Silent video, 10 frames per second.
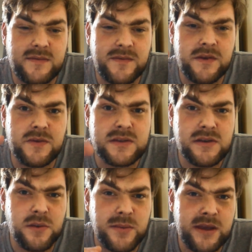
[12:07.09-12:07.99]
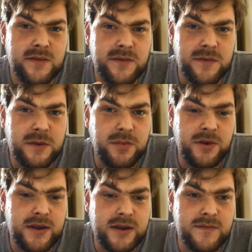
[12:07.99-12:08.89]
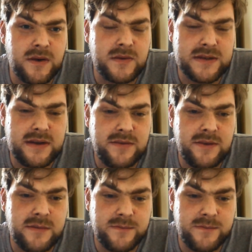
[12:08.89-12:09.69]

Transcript: feel as though I'm getting 3.8 volts out of it.